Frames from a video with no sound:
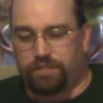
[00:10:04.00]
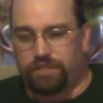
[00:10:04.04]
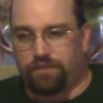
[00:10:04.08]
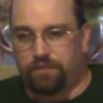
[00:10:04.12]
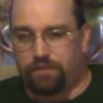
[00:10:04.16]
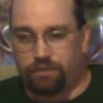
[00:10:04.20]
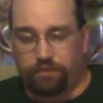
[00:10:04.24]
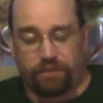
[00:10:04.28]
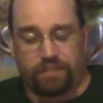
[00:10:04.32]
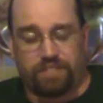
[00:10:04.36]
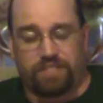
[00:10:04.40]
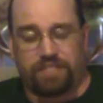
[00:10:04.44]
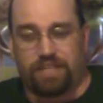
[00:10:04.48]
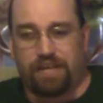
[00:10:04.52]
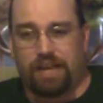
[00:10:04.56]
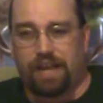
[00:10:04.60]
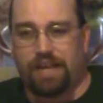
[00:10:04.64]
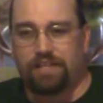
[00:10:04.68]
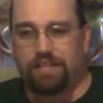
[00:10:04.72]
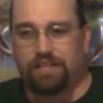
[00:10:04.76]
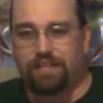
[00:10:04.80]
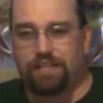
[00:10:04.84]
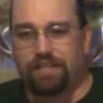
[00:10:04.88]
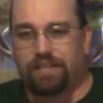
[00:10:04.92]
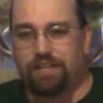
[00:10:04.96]

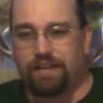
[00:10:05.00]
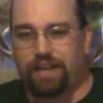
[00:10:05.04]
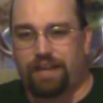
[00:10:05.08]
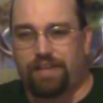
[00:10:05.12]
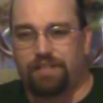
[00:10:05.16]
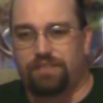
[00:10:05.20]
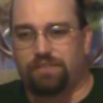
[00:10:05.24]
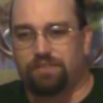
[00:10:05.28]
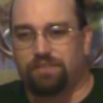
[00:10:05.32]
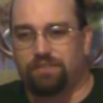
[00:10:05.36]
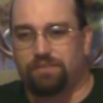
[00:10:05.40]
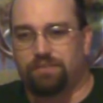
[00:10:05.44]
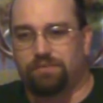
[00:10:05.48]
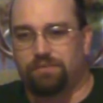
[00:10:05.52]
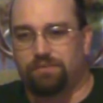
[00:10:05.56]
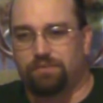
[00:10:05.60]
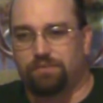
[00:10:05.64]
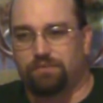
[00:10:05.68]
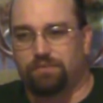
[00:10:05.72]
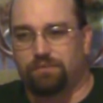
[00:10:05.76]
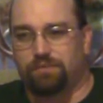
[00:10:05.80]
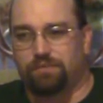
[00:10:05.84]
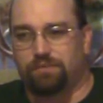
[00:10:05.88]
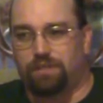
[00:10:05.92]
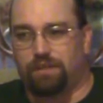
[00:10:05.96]
Christianity has
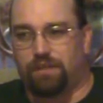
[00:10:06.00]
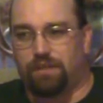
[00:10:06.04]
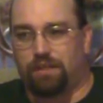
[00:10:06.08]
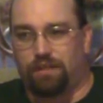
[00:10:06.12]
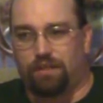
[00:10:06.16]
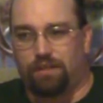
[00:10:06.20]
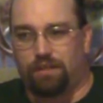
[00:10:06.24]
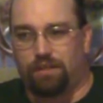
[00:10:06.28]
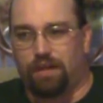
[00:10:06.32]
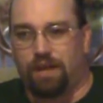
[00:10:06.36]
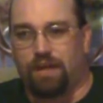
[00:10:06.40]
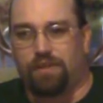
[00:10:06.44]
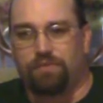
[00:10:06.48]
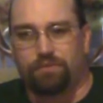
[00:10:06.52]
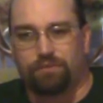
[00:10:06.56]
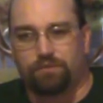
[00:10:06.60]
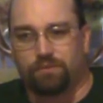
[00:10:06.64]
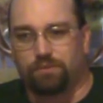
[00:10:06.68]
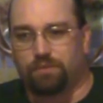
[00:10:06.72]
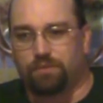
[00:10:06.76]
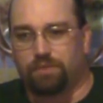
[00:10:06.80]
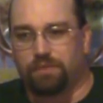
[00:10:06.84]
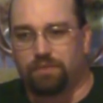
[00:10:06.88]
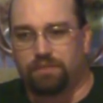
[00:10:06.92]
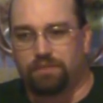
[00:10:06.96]
a lot of
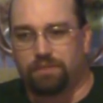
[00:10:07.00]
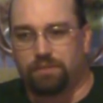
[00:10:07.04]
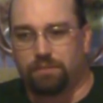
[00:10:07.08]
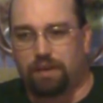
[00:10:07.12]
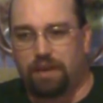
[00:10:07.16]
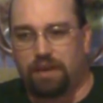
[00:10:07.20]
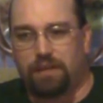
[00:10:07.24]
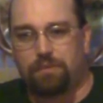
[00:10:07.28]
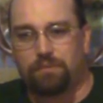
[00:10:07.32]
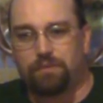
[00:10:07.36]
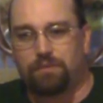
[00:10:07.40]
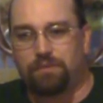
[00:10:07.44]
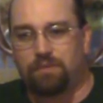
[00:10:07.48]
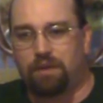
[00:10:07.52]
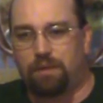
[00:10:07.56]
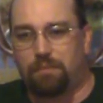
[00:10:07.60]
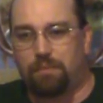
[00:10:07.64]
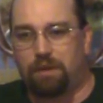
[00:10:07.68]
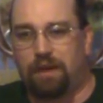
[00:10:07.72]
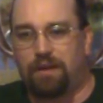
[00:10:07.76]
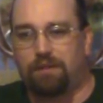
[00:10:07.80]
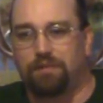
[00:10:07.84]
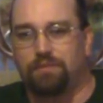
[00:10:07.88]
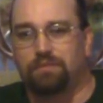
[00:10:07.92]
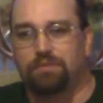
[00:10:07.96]
stories in the Bible
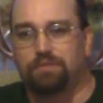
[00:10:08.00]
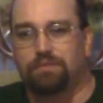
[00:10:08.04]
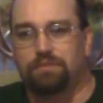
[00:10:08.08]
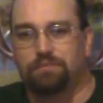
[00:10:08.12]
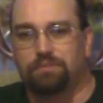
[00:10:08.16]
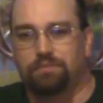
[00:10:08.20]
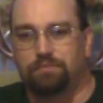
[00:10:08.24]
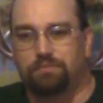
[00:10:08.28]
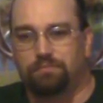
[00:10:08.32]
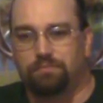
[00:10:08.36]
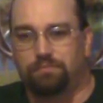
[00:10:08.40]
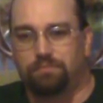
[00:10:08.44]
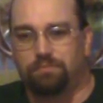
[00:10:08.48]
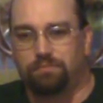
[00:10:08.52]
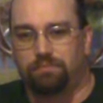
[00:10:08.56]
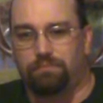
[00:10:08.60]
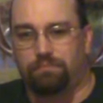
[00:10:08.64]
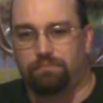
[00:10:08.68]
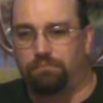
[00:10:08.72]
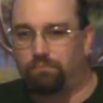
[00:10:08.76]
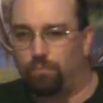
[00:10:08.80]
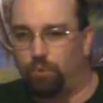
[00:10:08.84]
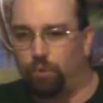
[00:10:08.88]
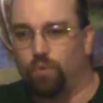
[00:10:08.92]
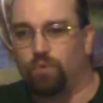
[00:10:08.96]
about
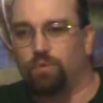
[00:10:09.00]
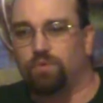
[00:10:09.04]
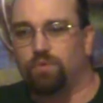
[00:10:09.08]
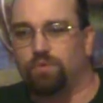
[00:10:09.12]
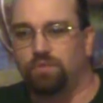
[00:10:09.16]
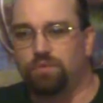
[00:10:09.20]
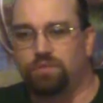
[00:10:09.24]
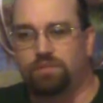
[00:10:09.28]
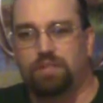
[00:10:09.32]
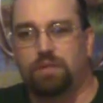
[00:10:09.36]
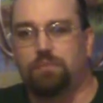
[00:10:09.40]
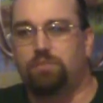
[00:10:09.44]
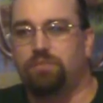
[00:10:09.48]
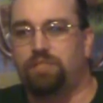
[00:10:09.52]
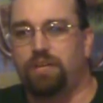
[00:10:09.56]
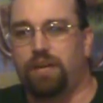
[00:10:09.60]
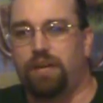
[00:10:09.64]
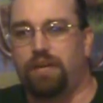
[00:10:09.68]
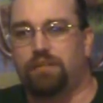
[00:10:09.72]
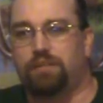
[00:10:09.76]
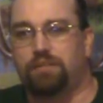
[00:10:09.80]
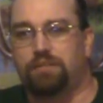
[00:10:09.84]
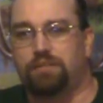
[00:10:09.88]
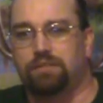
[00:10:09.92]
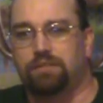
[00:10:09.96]
moral
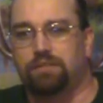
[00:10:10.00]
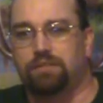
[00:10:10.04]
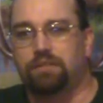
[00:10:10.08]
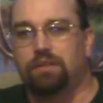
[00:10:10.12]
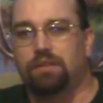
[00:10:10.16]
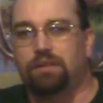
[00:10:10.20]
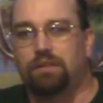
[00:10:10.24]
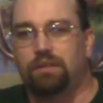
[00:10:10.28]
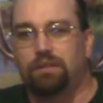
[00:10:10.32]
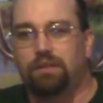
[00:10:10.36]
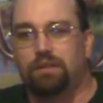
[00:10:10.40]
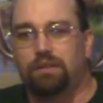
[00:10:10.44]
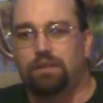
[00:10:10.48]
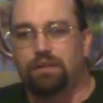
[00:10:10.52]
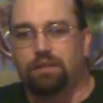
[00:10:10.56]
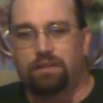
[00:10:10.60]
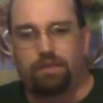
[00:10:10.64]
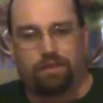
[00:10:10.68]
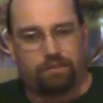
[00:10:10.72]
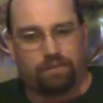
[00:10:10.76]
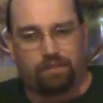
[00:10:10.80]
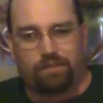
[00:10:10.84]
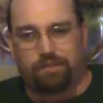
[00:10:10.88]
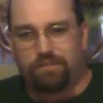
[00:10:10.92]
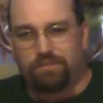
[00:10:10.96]
subjects.
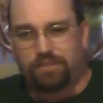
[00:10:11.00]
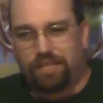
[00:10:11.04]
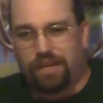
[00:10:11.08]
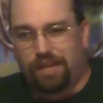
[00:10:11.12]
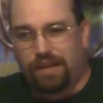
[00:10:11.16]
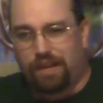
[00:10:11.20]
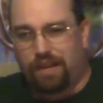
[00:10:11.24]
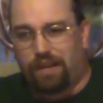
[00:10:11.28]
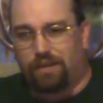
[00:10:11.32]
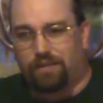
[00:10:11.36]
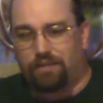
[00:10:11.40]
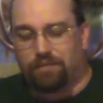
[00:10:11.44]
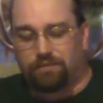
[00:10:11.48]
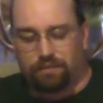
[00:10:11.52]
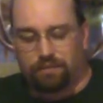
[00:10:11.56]
Check it out.